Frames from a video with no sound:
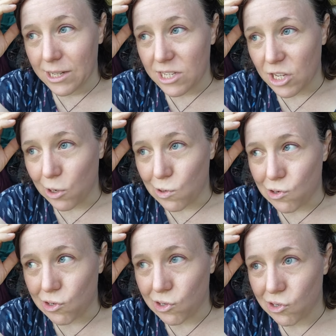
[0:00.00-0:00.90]
So
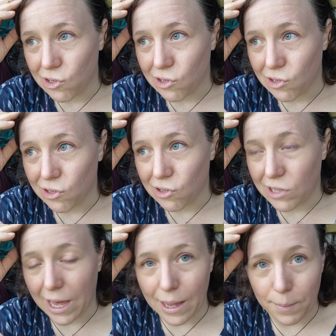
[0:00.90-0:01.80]

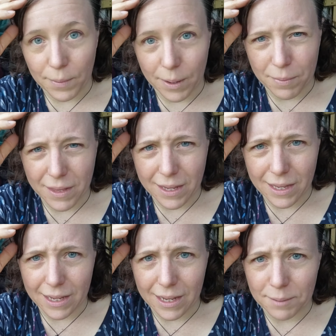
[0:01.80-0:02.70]
yeah, I'm
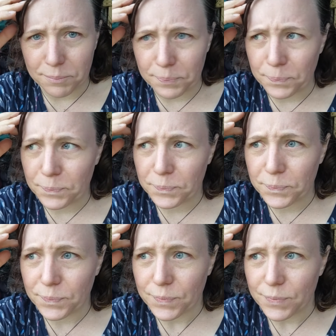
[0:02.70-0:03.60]
thinking
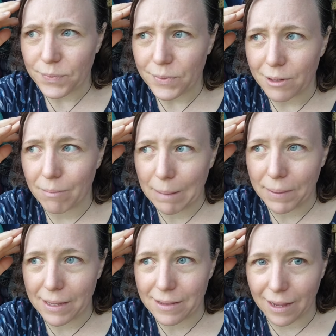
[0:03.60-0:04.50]

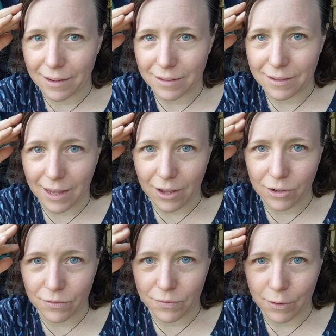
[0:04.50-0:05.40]
maybe a second set
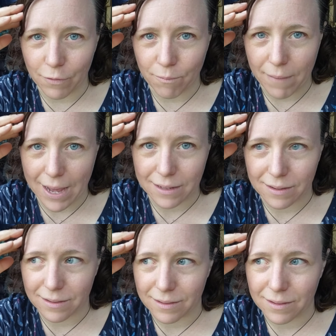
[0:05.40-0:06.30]
of
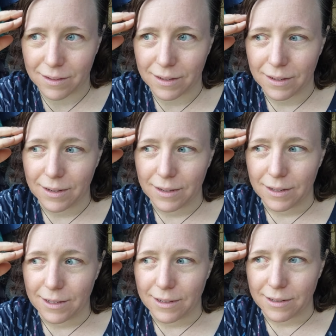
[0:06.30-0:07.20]
mats,
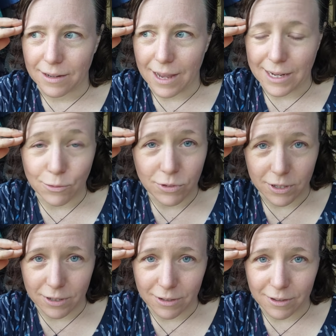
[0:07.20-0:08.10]
and
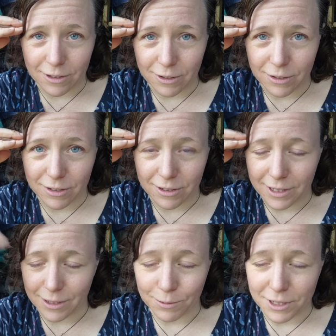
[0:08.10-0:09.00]
also that
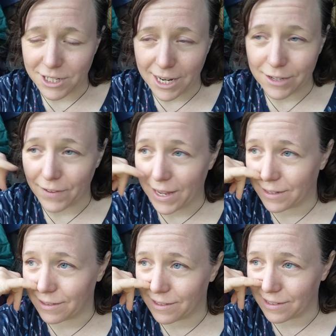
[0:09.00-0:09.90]
I don't want to change
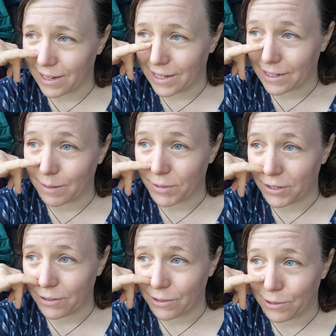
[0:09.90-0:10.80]
vans anytime
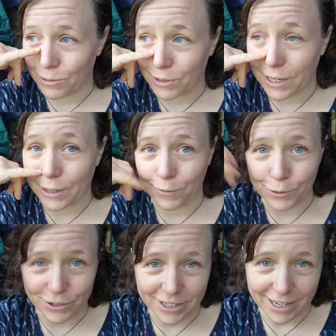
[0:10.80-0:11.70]
soon, nor can I
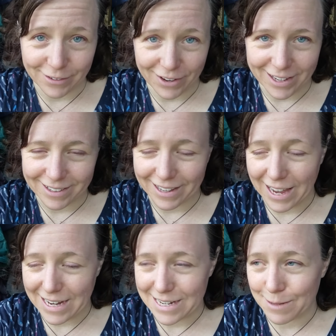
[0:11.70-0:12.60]
afford to change vans
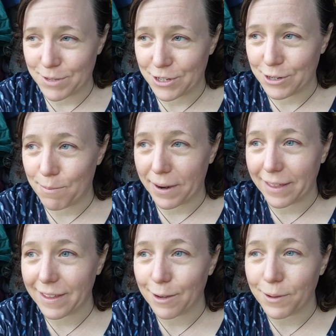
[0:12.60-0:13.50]
anytime soon, but I
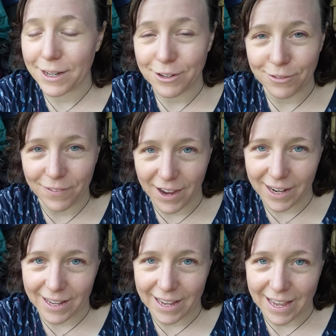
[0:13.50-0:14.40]
think when I do
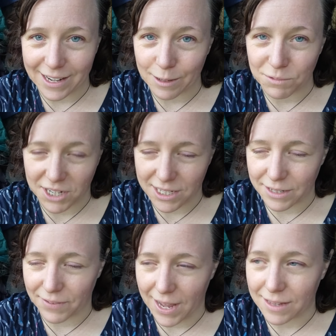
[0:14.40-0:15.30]
finally end up
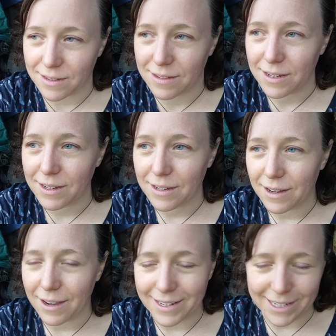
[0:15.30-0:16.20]
changing vans,
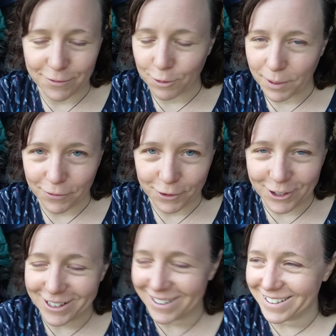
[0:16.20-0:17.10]
I need a
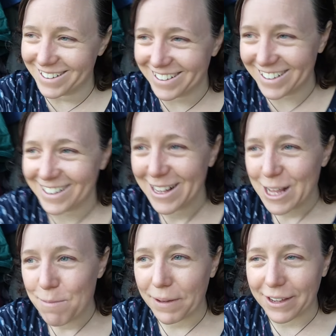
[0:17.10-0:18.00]
4x4
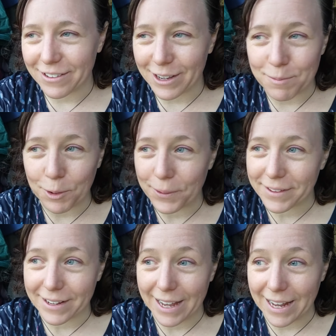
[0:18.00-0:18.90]
because I'm
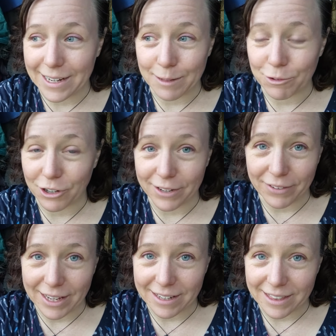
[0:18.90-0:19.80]
always going to end up
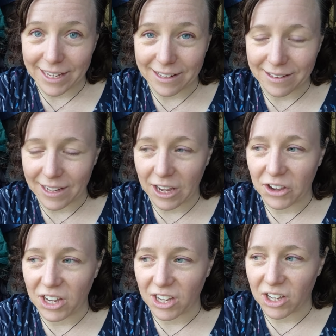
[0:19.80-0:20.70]
driving into things and then
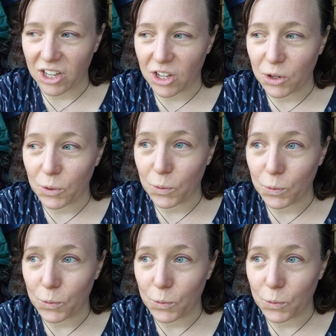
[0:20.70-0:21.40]
going, oh,